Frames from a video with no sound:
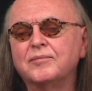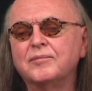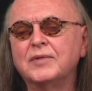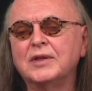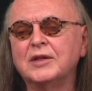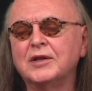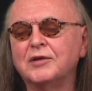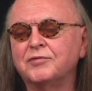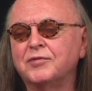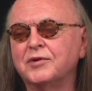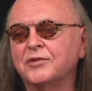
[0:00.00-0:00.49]

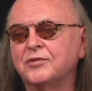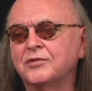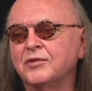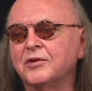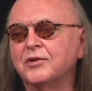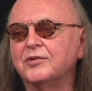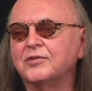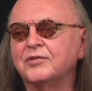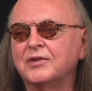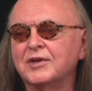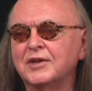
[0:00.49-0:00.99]
and therefore
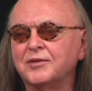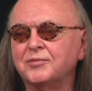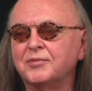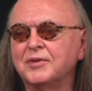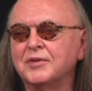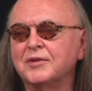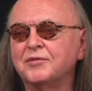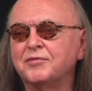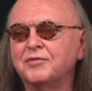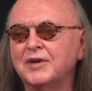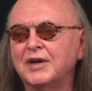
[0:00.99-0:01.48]
associated
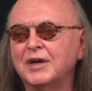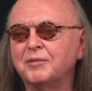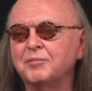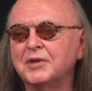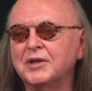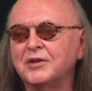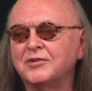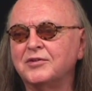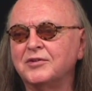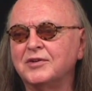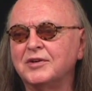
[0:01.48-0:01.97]
with the
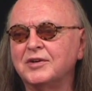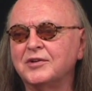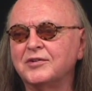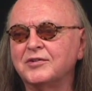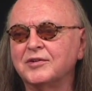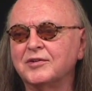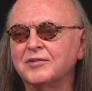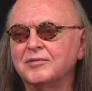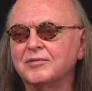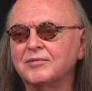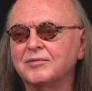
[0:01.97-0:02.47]
family
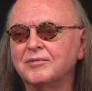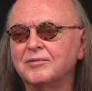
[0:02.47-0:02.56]
tradition,